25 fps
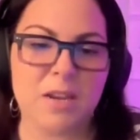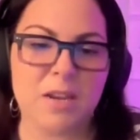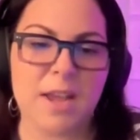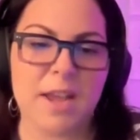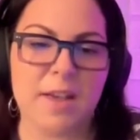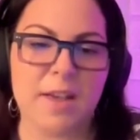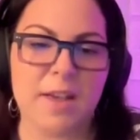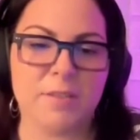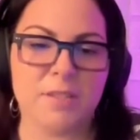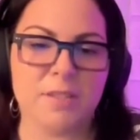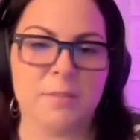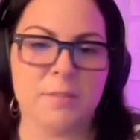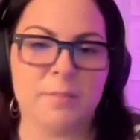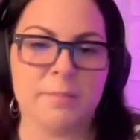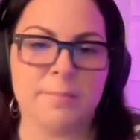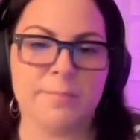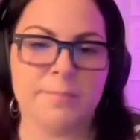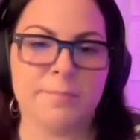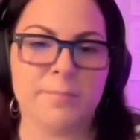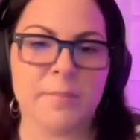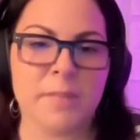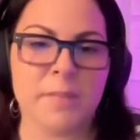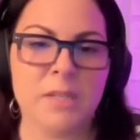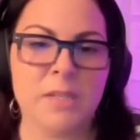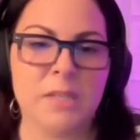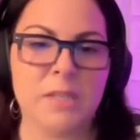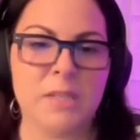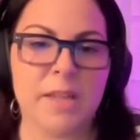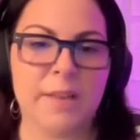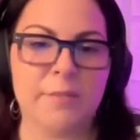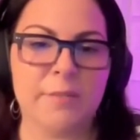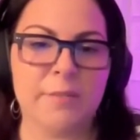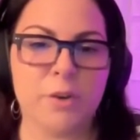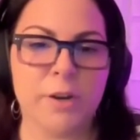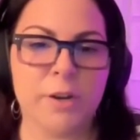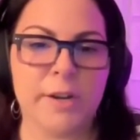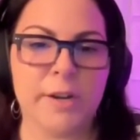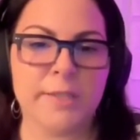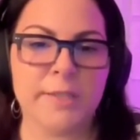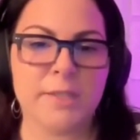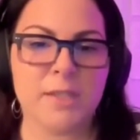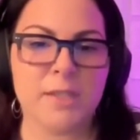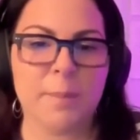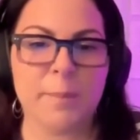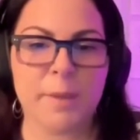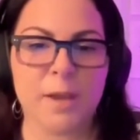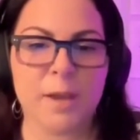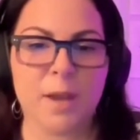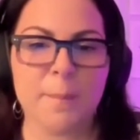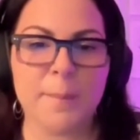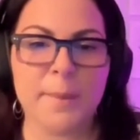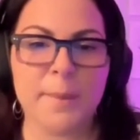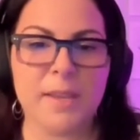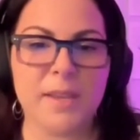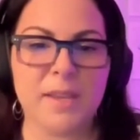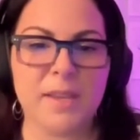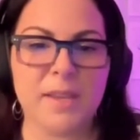I have some live trainings coming up